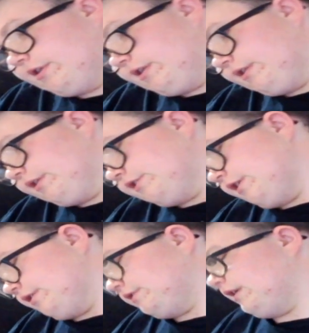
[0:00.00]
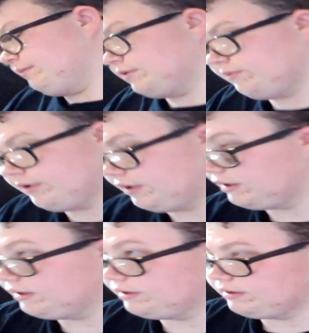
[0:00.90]
in this next
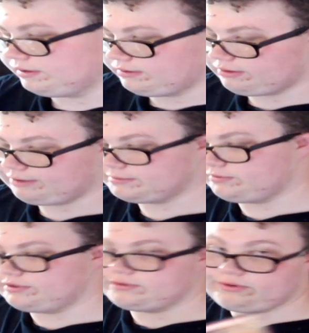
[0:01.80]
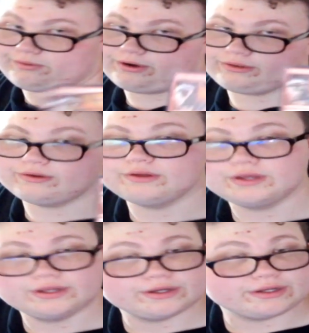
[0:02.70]
M20, or M2021.
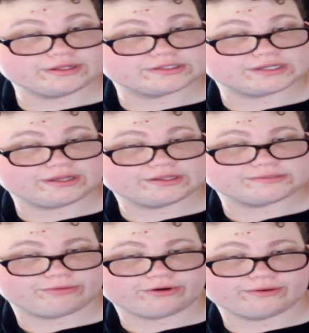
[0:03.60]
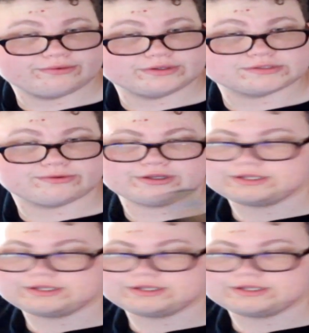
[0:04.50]
And it's, this boy. And it's when he